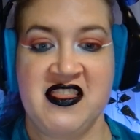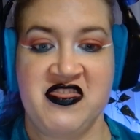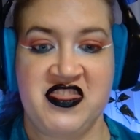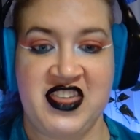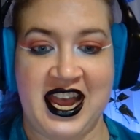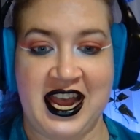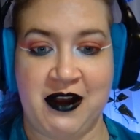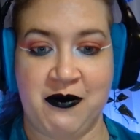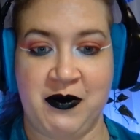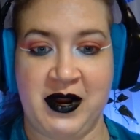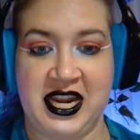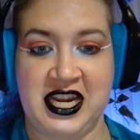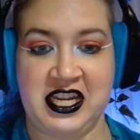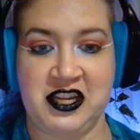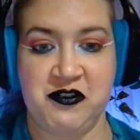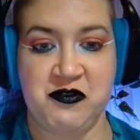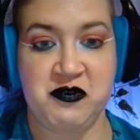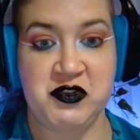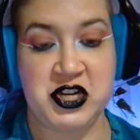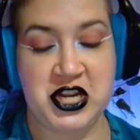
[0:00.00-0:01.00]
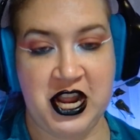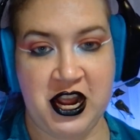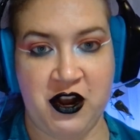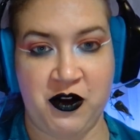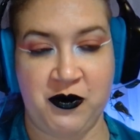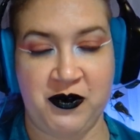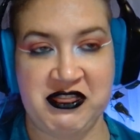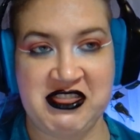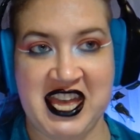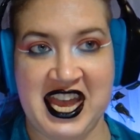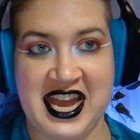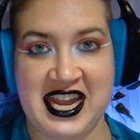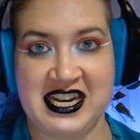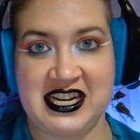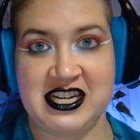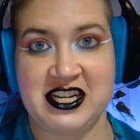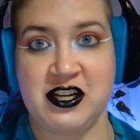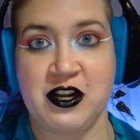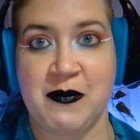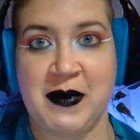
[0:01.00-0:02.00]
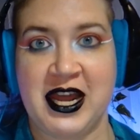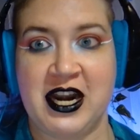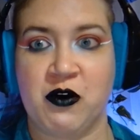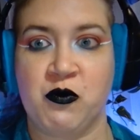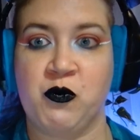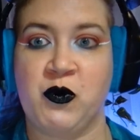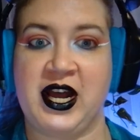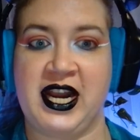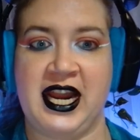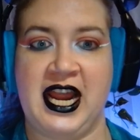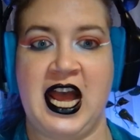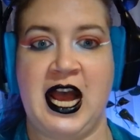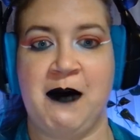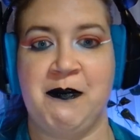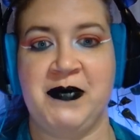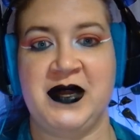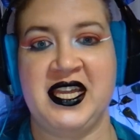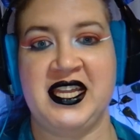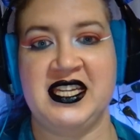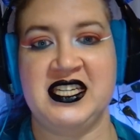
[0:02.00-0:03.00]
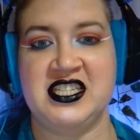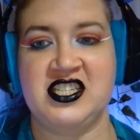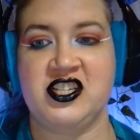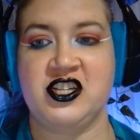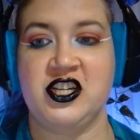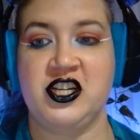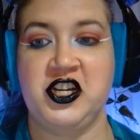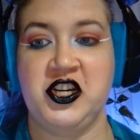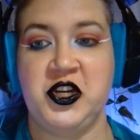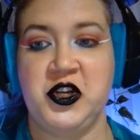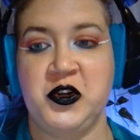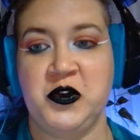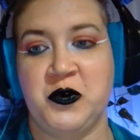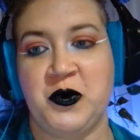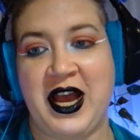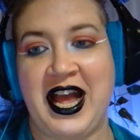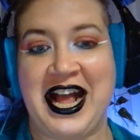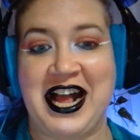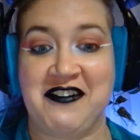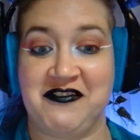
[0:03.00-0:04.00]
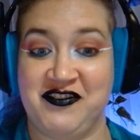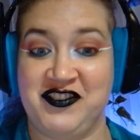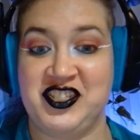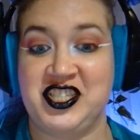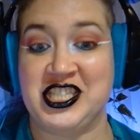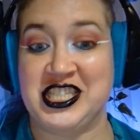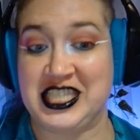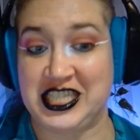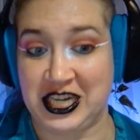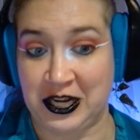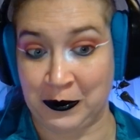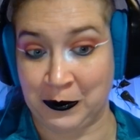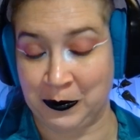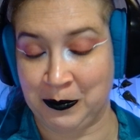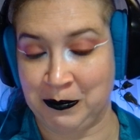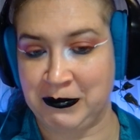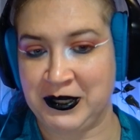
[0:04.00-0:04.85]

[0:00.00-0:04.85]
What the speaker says: That way you know that no matter what happens, you have soap.